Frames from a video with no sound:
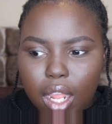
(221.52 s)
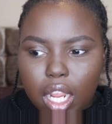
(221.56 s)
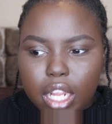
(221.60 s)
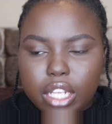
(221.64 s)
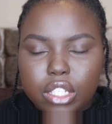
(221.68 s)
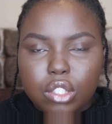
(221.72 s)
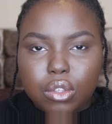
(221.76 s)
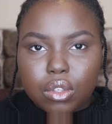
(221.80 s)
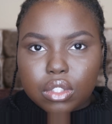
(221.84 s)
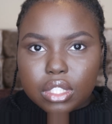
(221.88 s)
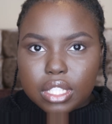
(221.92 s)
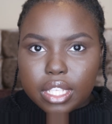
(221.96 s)

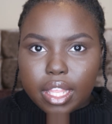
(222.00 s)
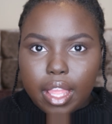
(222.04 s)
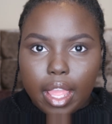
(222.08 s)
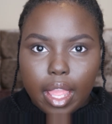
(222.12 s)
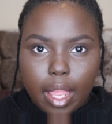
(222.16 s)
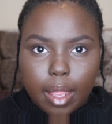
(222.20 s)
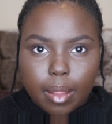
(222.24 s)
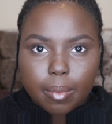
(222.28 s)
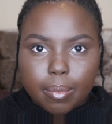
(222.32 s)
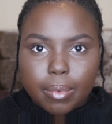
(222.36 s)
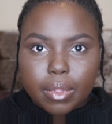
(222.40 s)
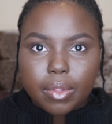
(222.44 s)
I told
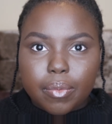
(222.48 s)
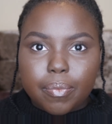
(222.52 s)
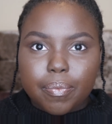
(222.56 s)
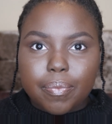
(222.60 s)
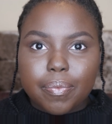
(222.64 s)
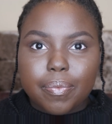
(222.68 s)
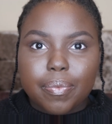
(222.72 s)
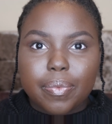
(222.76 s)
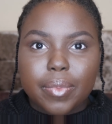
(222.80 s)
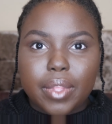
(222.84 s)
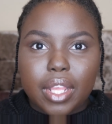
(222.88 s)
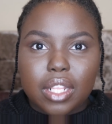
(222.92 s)
Tahib,
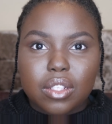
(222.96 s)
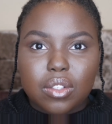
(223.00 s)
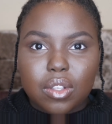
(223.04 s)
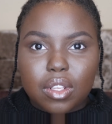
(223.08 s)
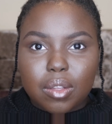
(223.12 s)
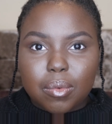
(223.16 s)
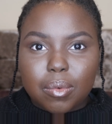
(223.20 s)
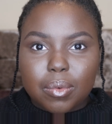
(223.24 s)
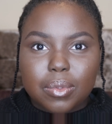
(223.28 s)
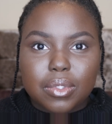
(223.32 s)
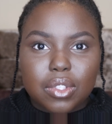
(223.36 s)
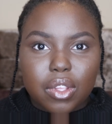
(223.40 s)
I
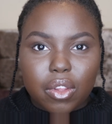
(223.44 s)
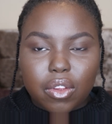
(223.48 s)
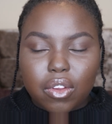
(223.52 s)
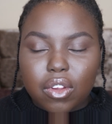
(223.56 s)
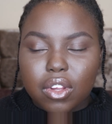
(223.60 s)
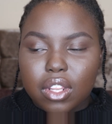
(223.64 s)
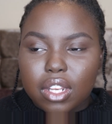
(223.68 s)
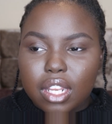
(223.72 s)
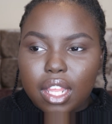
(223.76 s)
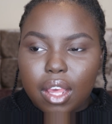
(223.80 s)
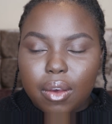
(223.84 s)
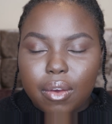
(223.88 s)
told him what was
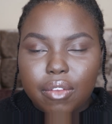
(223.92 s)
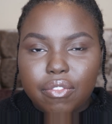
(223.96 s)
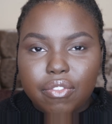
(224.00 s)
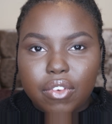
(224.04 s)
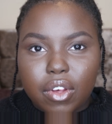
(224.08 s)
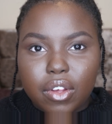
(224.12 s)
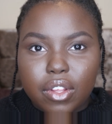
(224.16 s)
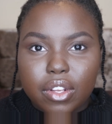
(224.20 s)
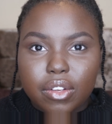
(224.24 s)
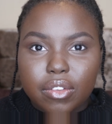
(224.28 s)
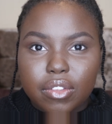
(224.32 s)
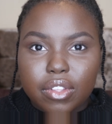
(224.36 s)
going on, how I
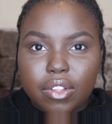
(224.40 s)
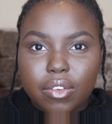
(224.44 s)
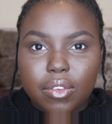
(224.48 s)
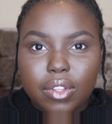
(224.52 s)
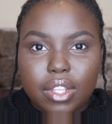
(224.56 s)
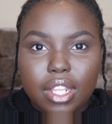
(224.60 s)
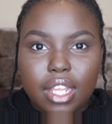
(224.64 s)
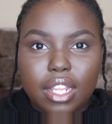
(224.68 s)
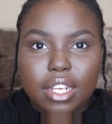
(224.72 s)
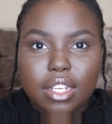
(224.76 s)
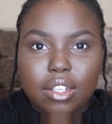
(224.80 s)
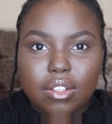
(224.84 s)
felt and
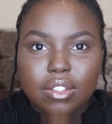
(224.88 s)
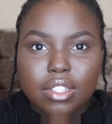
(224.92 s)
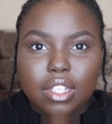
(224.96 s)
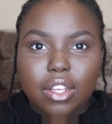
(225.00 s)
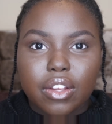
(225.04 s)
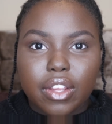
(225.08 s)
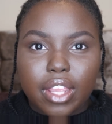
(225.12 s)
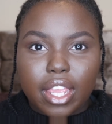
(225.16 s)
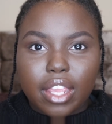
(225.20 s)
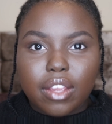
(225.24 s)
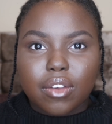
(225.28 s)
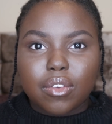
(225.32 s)
all that, and he was
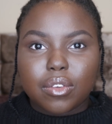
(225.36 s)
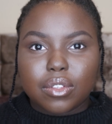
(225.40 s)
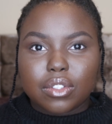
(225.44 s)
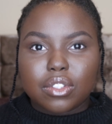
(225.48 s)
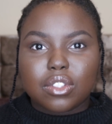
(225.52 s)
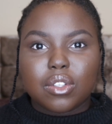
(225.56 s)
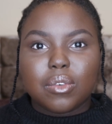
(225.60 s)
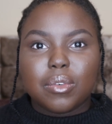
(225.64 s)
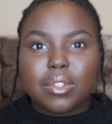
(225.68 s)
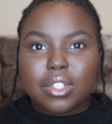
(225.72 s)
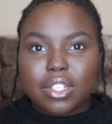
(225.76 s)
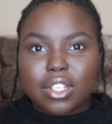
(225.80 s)
like, okay, cool,
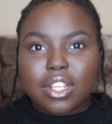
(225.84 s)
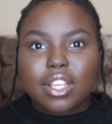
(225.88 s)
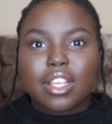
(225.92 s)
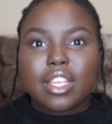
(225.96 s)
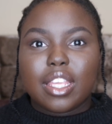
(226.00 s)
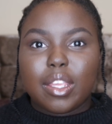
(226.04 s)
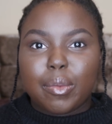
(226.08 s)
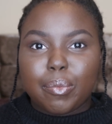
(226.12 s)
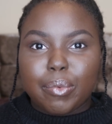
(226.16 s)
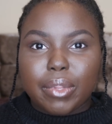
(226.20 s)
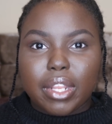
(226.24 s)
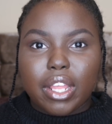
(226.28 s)
so we'll
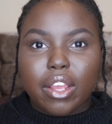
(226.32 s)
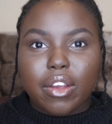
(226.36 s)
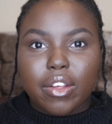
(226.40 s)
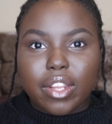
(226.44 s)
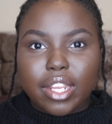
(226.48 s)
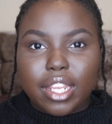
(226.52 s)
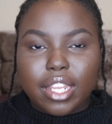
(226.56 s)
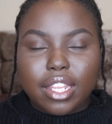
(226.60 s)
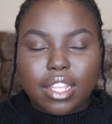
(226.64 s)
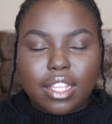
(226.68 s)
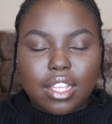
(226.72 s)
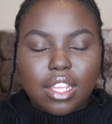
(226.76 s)
keep an eye
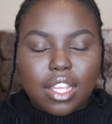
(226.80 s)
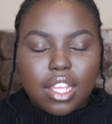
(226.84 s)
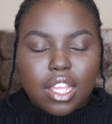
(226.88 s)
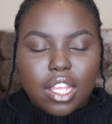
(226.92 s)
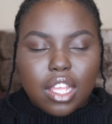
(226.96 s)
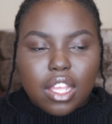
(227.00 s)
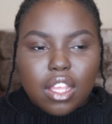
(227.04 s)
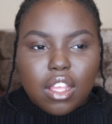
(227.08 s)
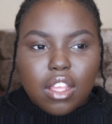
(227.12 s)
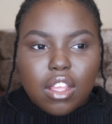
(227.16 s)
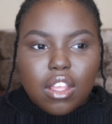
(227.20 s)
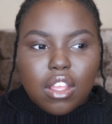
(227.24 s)
on it.
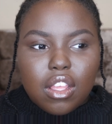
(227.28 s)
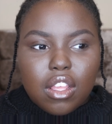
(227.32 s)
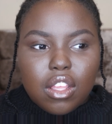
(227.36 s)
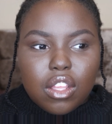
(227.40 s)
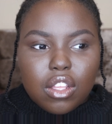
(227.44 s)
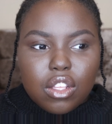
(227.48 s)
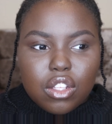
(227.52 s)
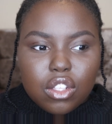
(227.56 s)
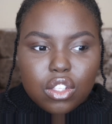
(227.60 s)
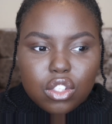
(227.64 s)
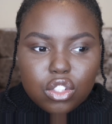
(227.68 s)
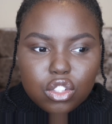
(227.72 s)

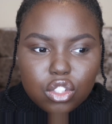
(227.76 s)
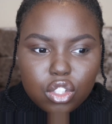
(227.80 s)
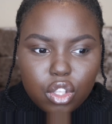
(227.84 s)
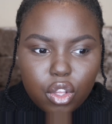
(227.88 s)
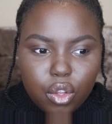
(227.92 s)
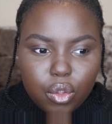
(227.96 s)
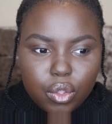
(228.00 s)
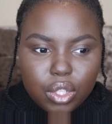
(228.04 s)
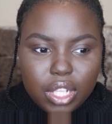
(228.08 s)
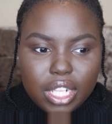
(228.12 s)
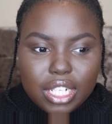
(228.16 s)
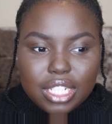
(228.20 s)

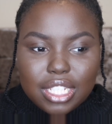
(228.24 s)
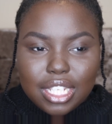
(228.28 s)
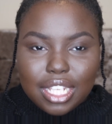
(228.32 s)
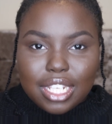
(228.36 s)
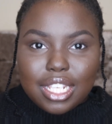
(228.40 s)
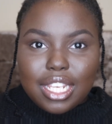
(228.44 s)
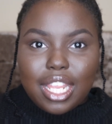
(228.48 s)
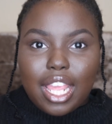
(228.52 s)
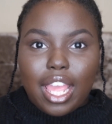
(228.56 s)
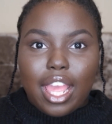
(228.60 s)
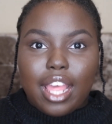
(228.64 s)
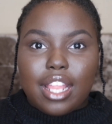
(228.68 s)
So they
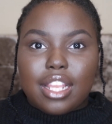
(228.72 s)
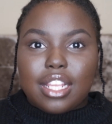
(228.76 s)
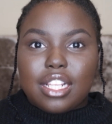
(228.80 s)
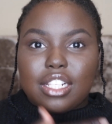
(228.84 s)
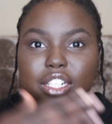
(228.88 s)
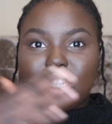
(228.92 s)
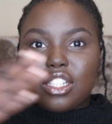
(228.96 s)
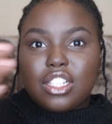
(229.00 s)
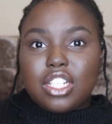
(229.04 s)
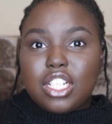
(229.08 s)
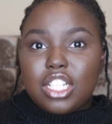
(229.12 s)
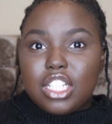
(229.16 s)

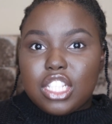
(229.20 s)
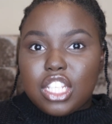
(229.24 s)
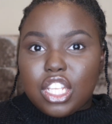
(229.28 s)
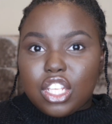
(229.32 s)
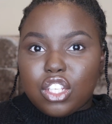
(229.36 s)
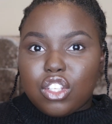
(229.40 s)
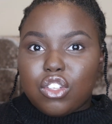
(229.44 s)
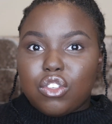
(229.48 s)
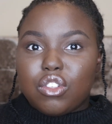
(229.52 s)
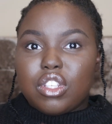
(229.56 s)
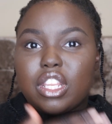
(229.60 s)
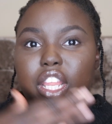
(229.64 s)

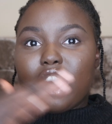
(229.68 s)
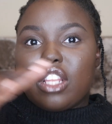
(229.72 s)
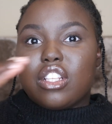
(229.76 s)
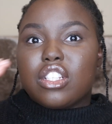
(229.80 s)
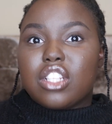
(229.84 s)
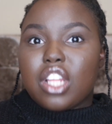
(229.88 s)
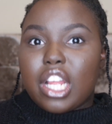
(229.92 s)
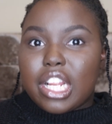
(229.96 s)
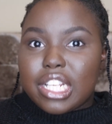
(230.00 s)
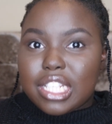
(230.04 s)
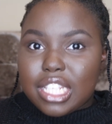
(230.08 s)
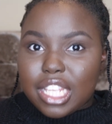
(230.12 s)

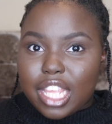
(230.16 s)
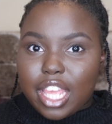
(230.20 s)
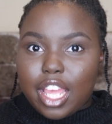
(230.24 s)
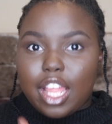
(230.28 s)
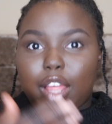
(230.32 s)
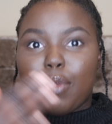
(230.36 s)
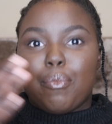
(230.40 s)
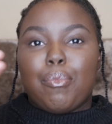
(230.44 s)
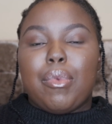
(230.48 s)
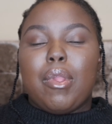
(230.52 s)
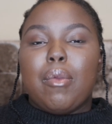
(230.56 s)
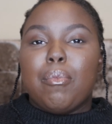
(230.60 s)
started to
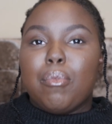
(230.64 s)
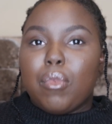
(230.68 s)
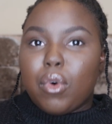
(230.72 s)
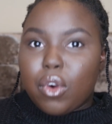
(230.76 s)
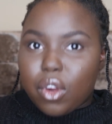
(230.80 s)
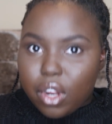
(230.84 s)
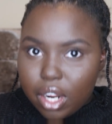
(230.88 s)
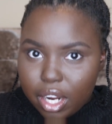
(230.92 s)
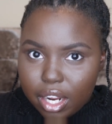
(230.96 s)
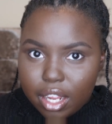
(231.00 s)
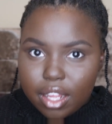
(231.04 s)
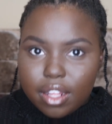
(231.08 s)
get a bit
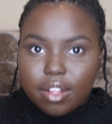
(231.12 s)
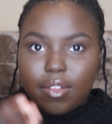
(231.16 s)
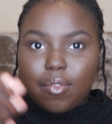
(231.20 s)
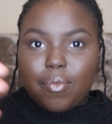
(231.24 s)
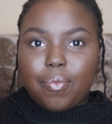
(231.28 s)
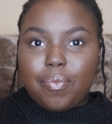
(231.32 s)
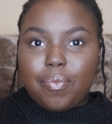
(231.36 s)
more